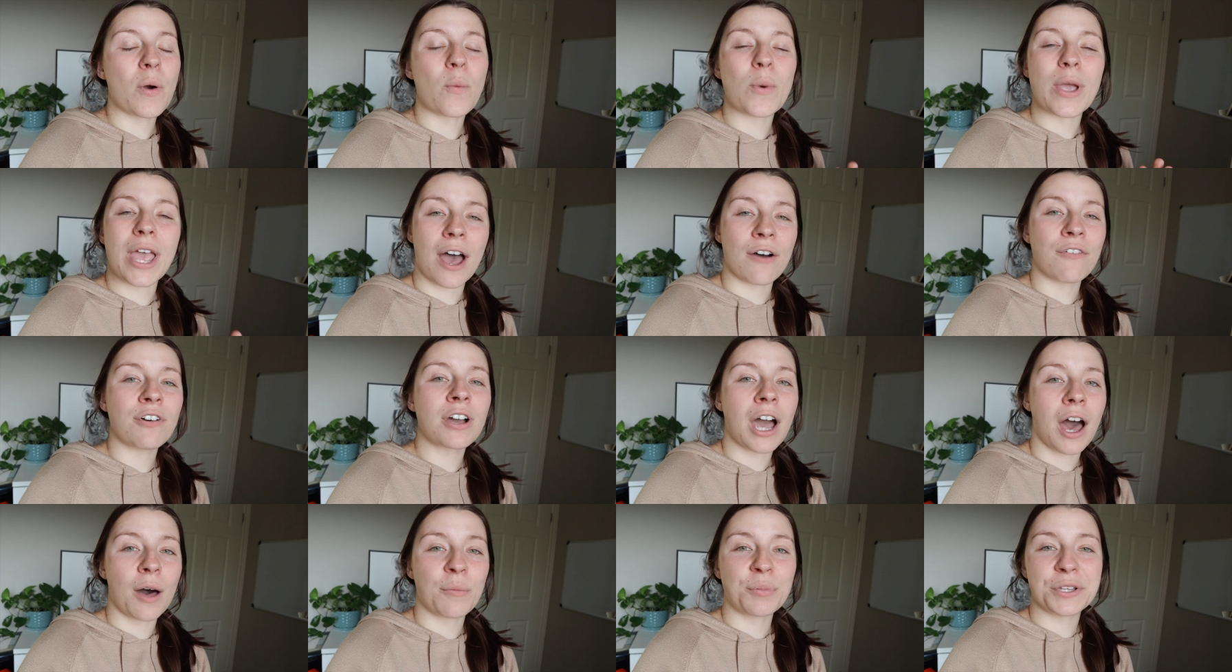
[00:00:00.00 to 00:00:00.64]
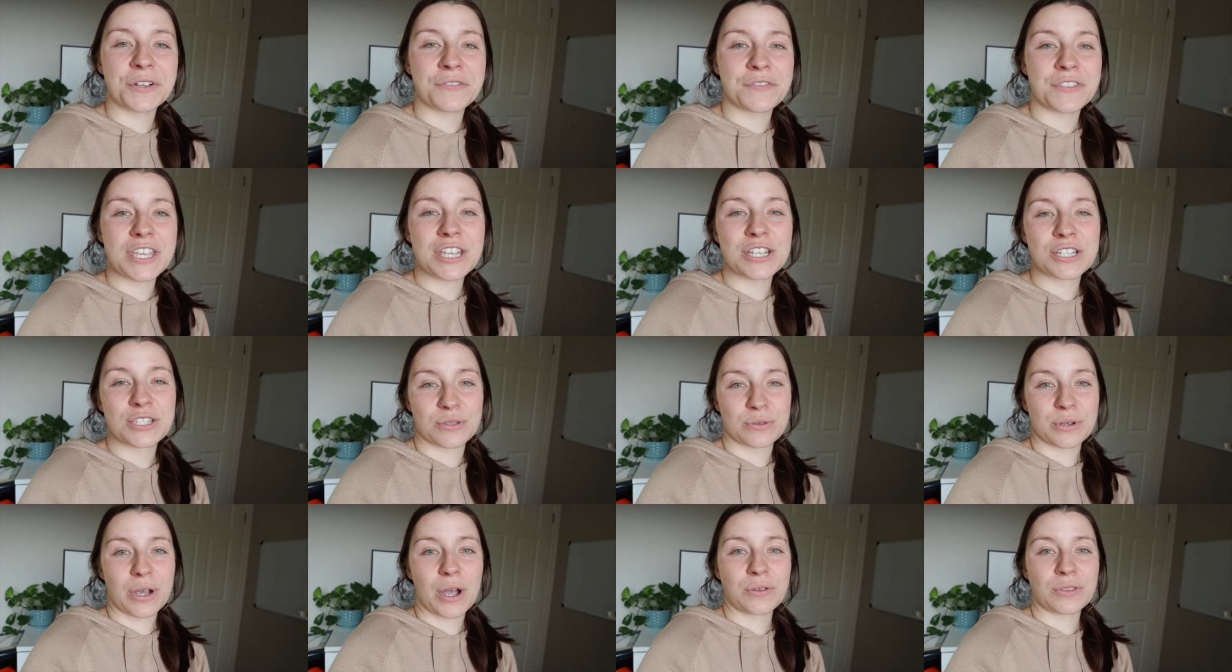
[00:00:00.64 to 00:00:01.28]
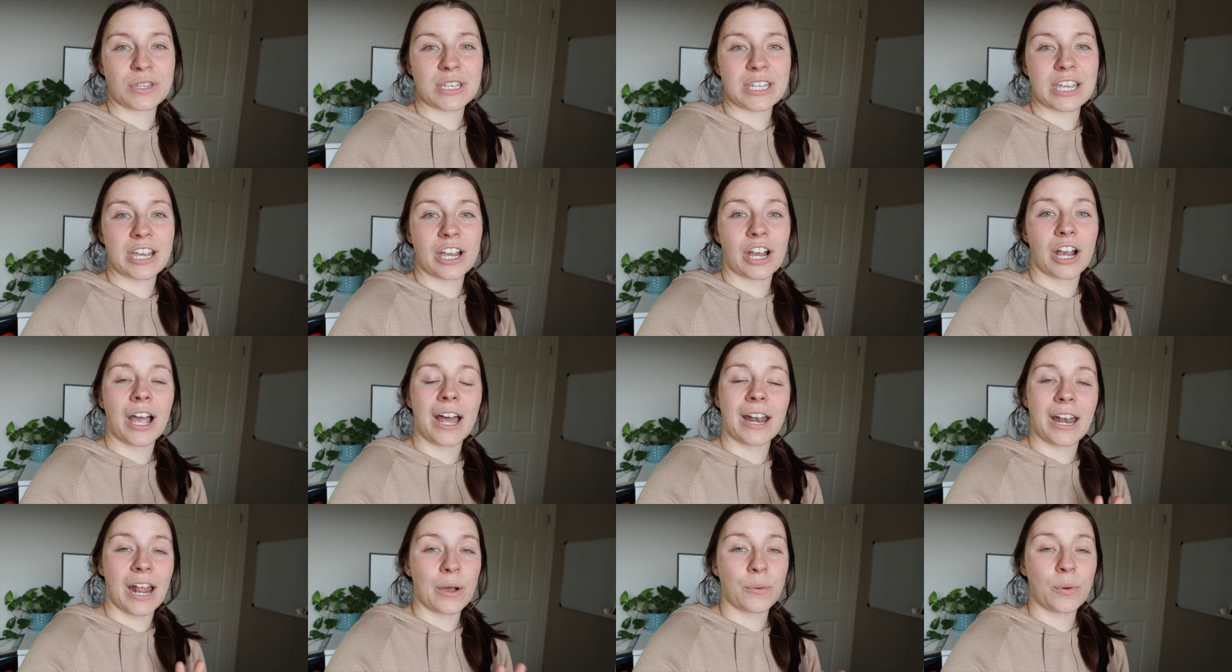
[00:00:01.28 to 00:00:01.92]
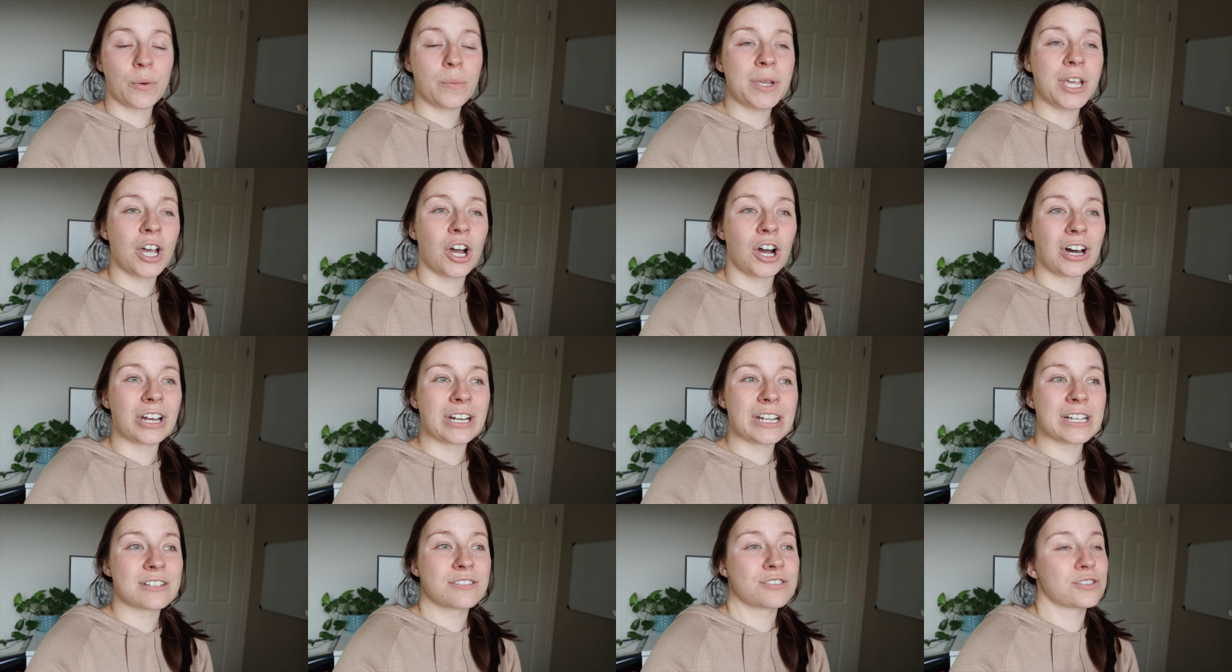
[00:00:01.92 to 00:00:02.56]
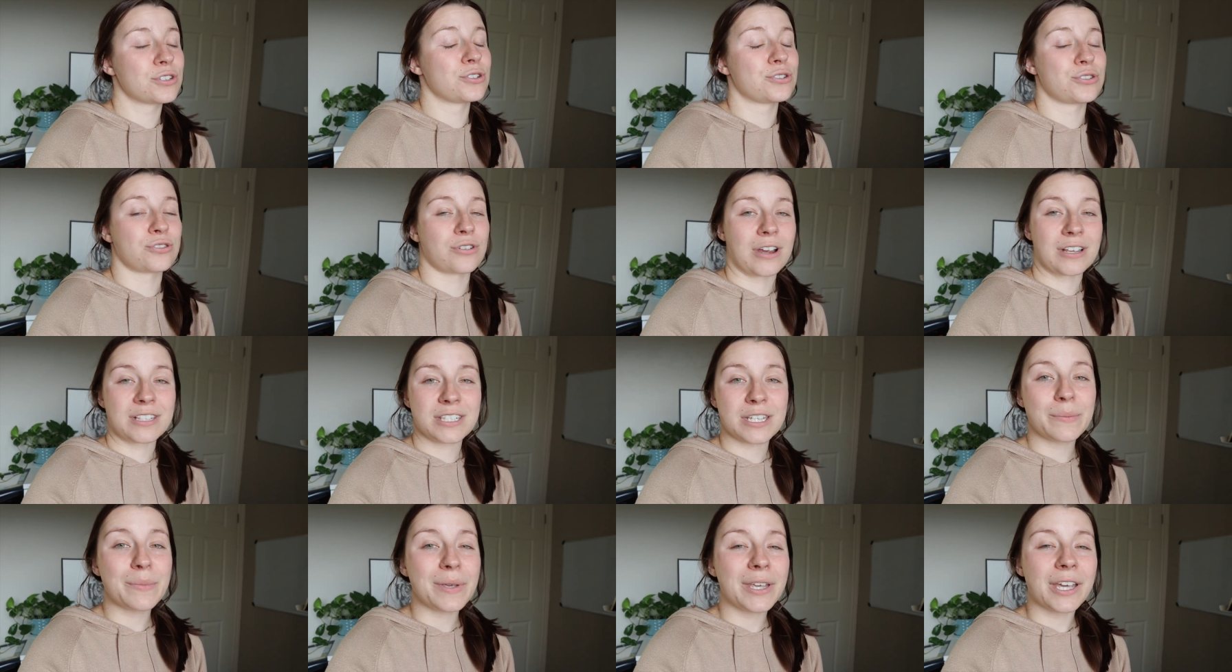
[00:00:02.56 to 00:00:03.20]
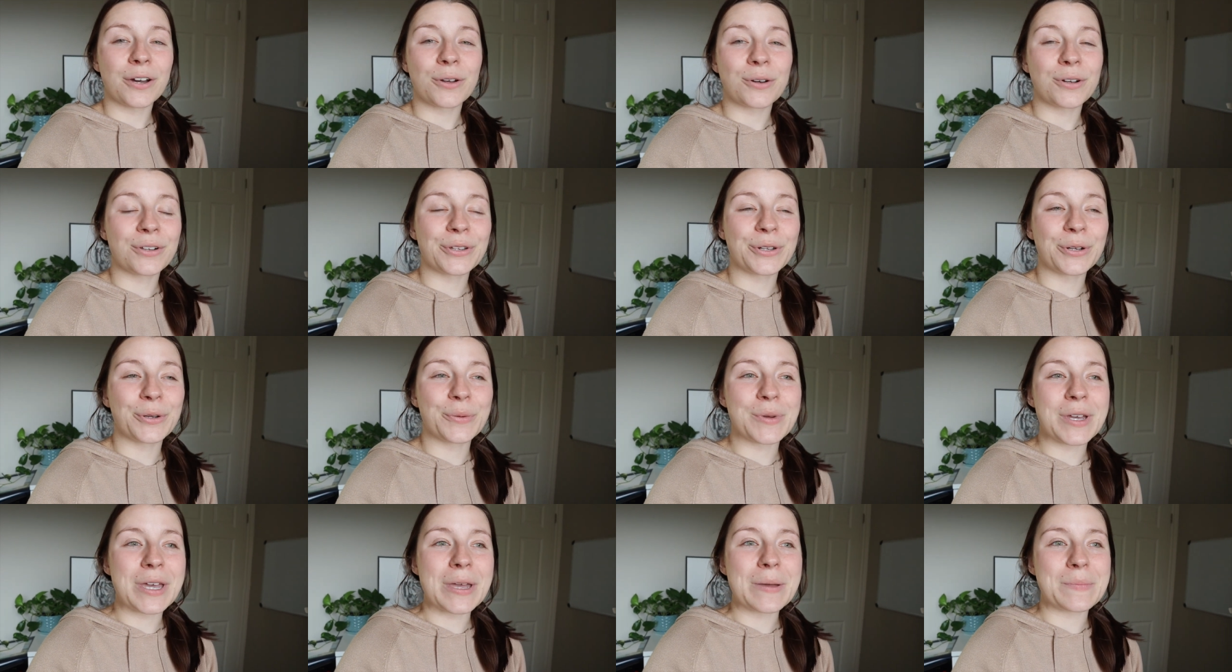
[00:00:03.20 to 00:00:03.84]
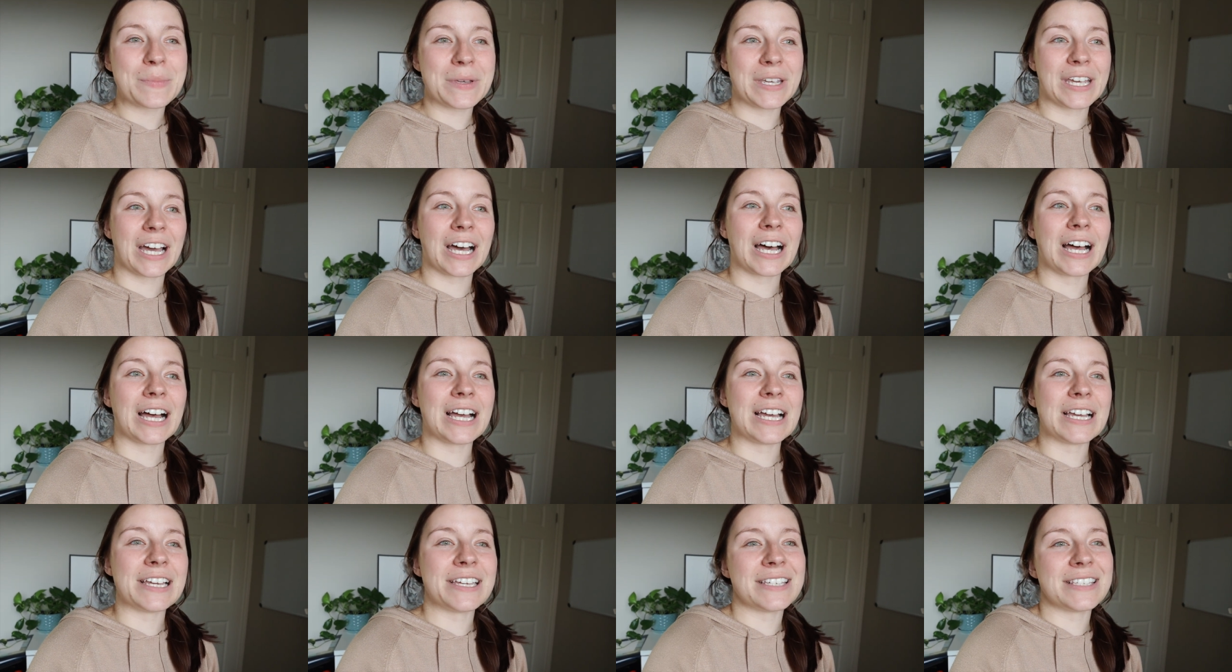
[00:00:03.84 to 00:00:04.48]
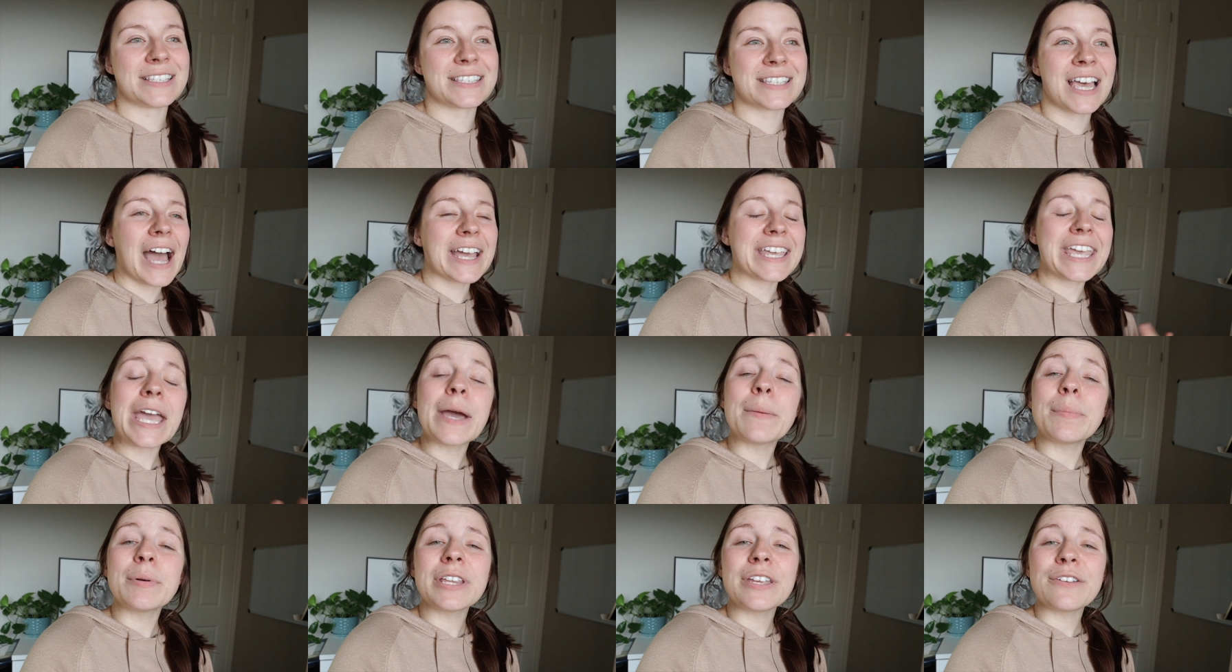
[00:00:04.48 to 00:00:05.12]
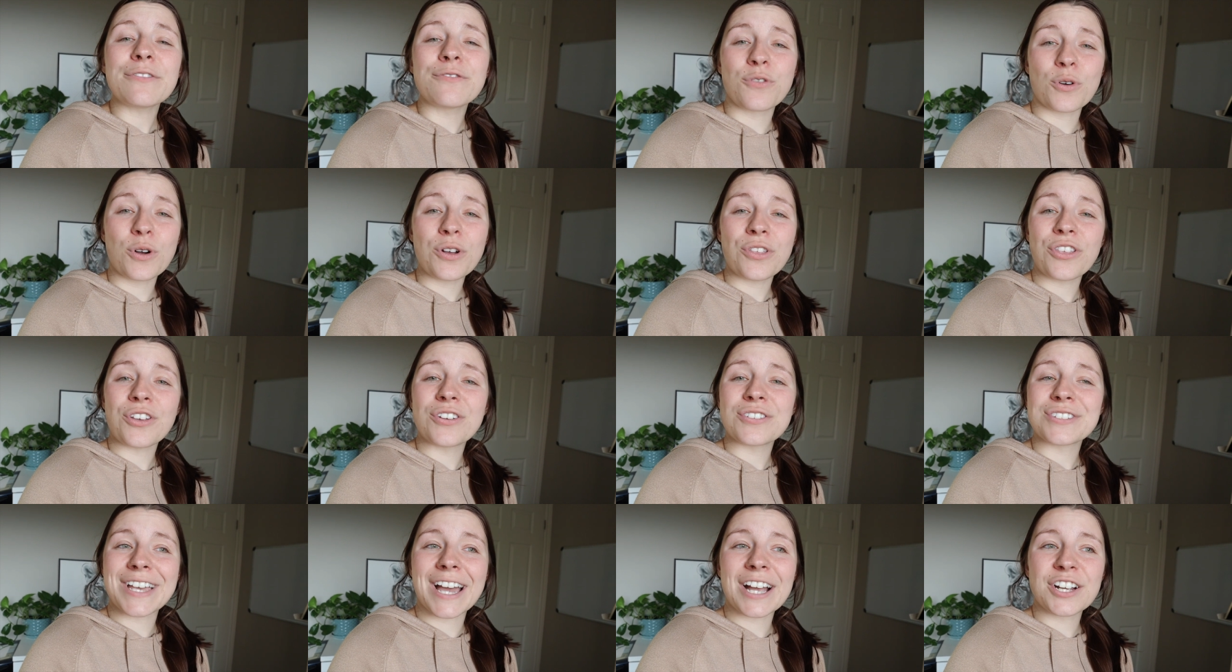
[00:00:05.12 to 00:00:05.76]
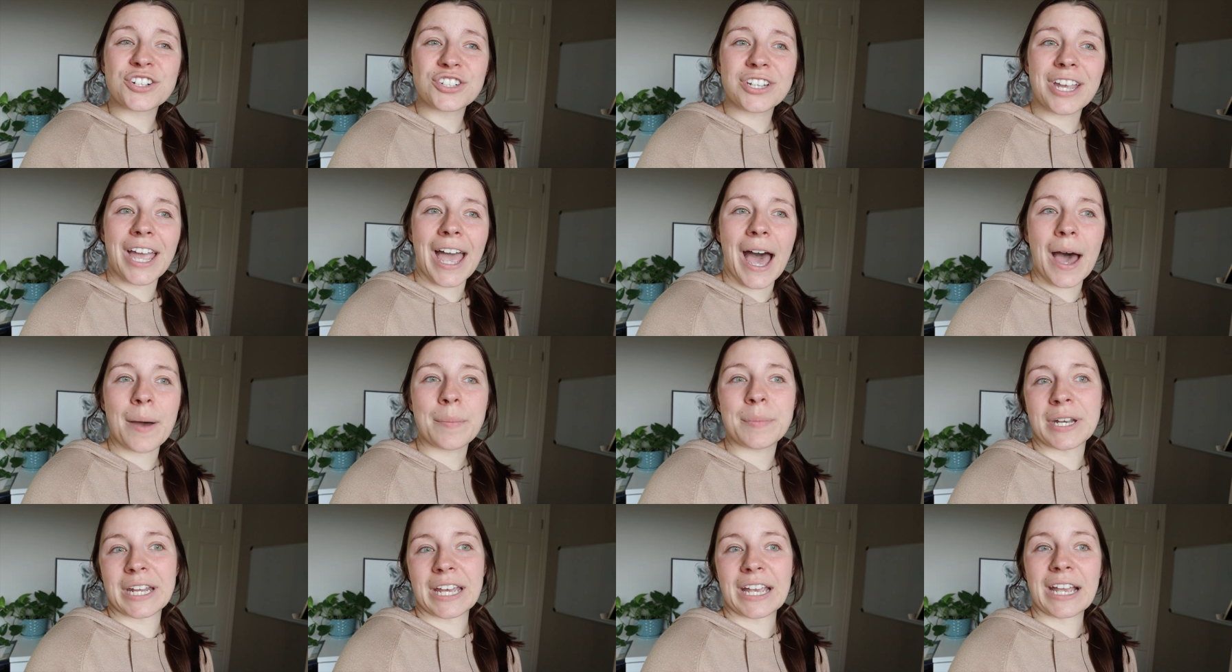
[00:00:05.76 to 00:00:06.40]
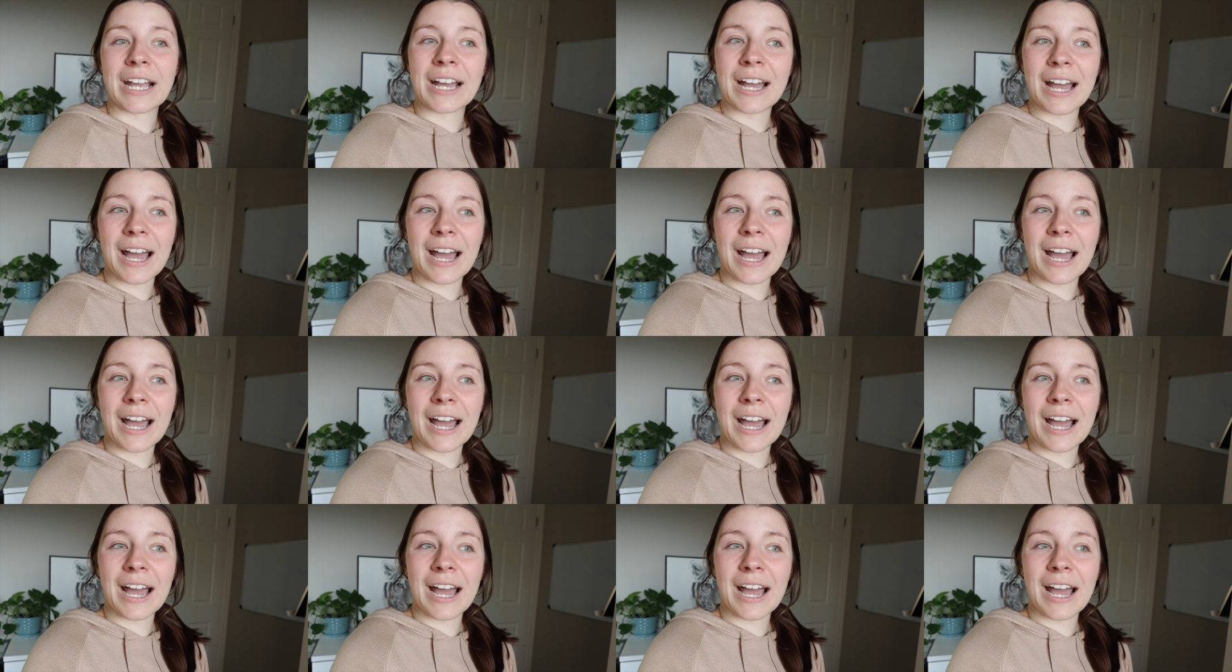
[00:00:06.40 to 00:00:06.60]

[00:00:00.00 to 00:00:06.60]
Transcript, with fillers: we have a couple of these throughout the year and I will be honest, they're stressing me out a little bit because I can't believe fourth year is actually happening.